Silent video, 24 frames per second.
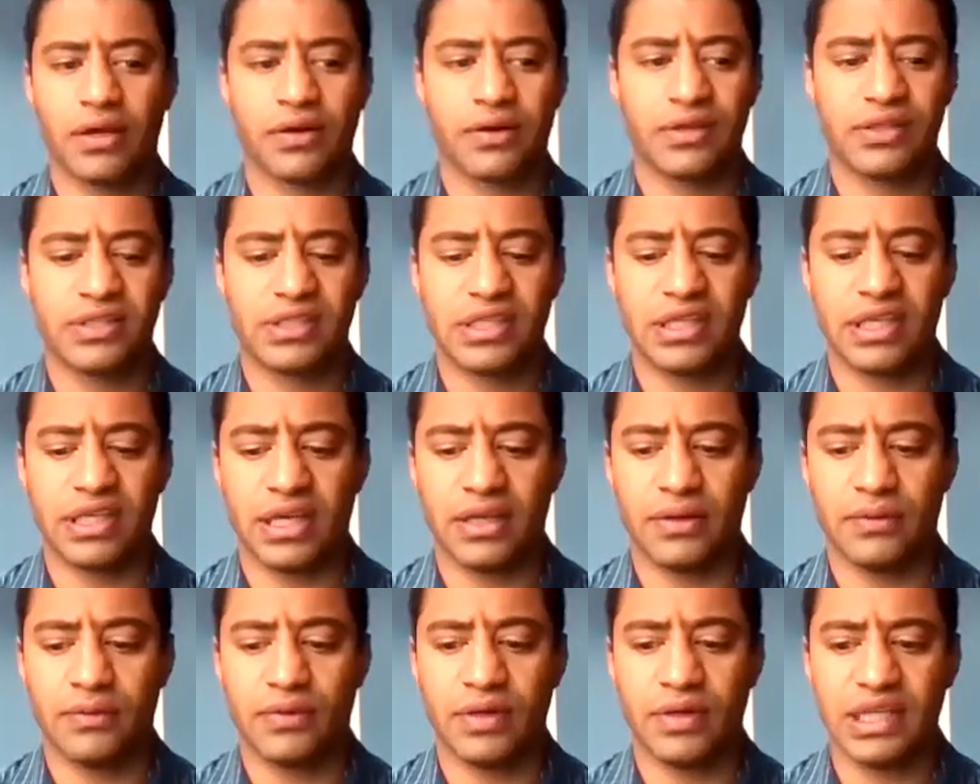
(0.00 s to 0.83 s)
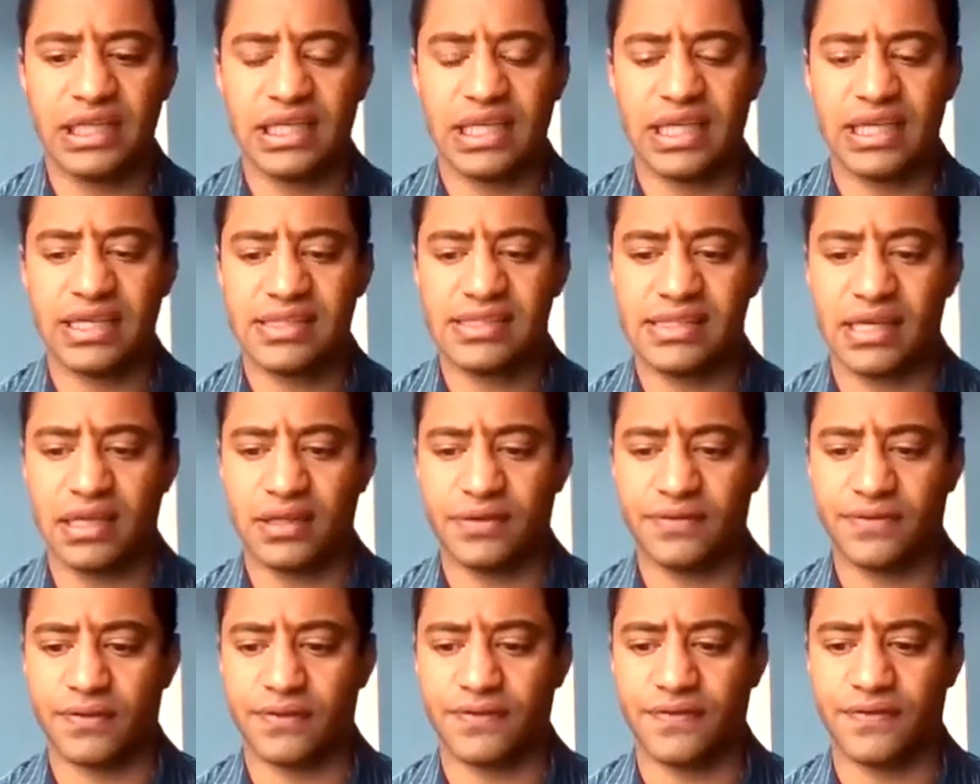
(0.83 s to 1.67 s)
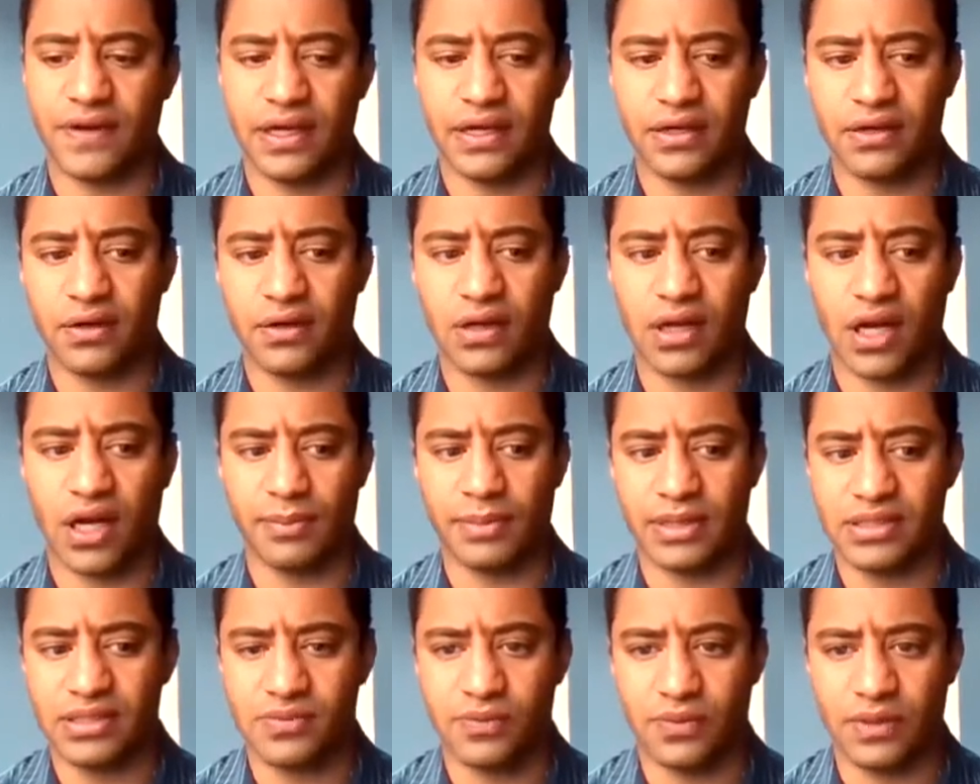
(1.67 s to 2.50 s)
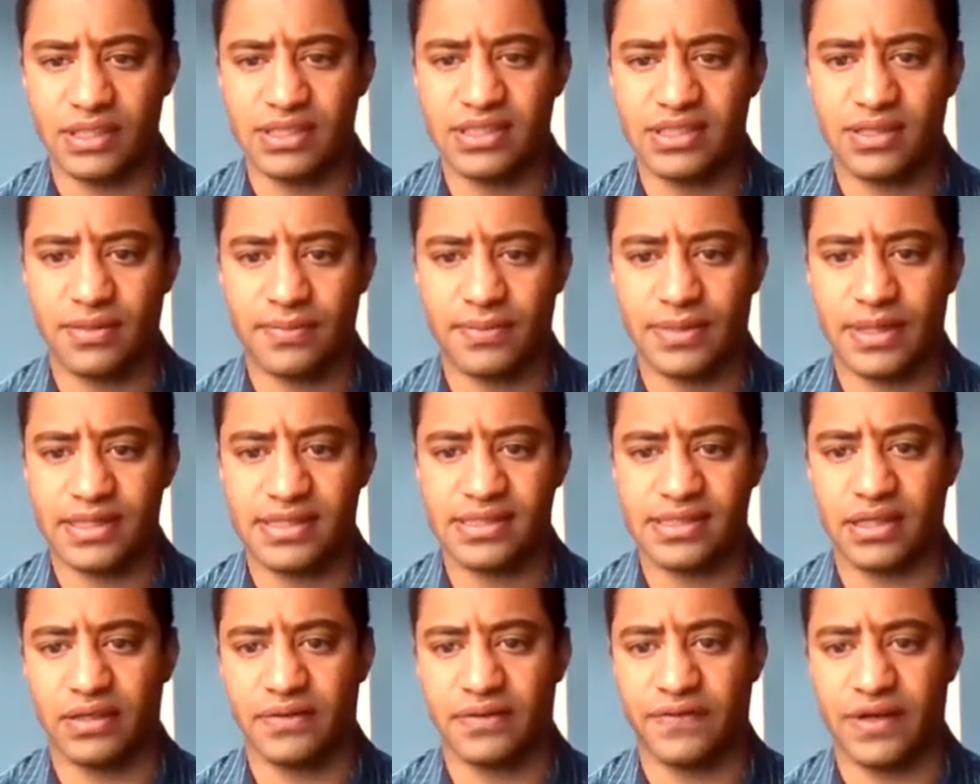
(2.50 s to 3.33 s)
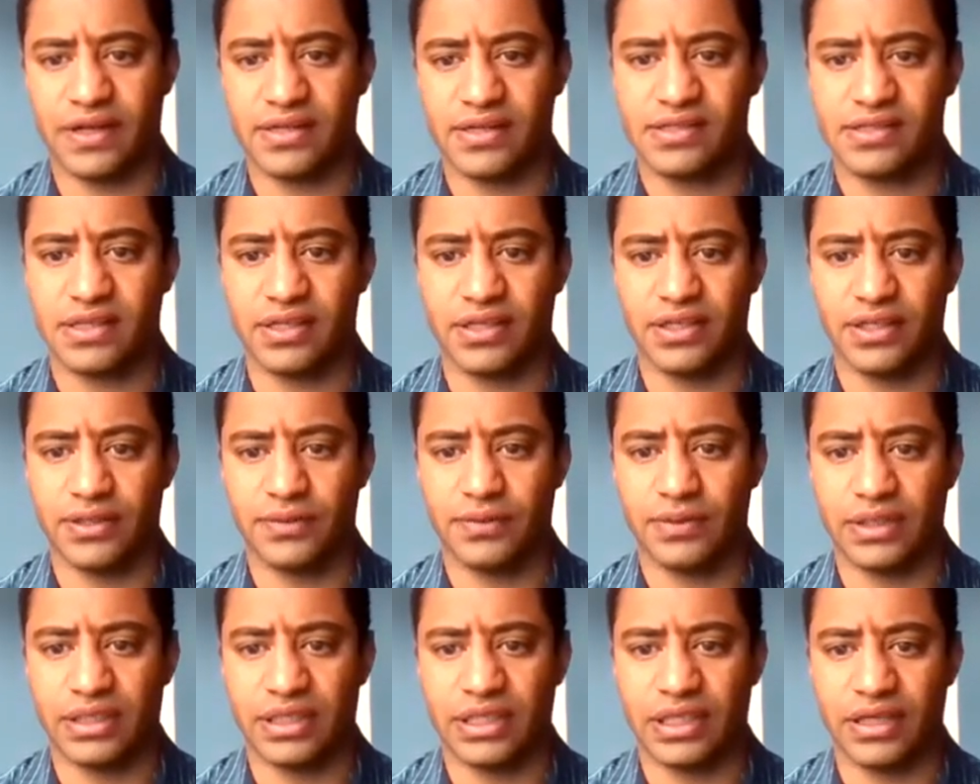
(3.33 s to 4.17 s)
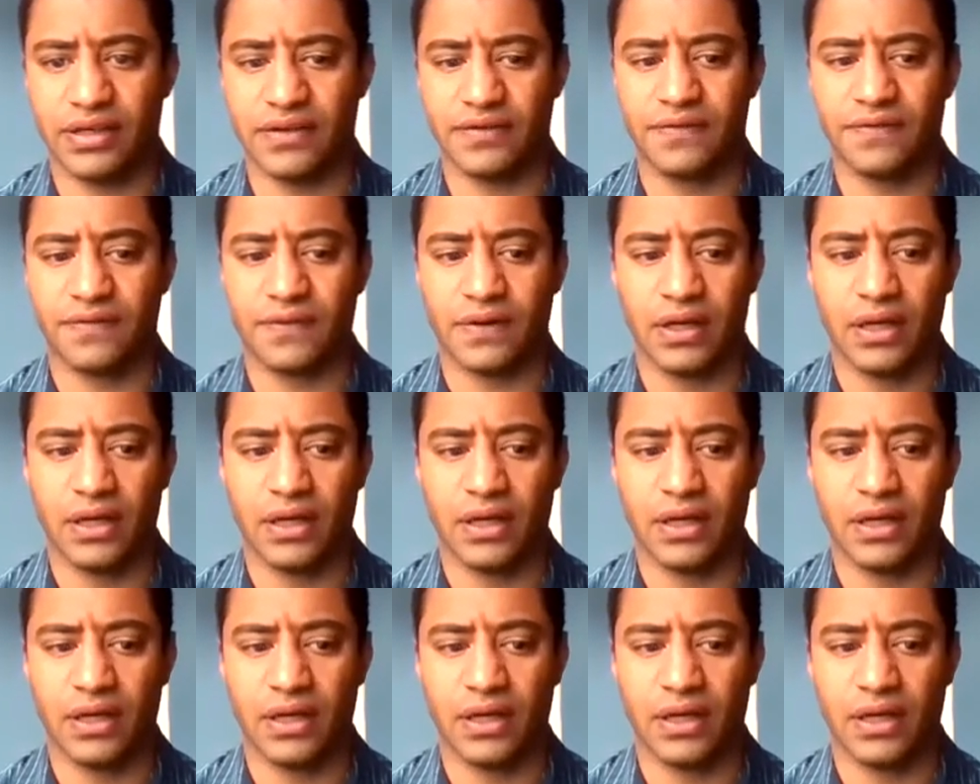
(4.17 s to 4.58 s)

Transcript: Christy. And with that said, for final comments, what's the best advice that you would give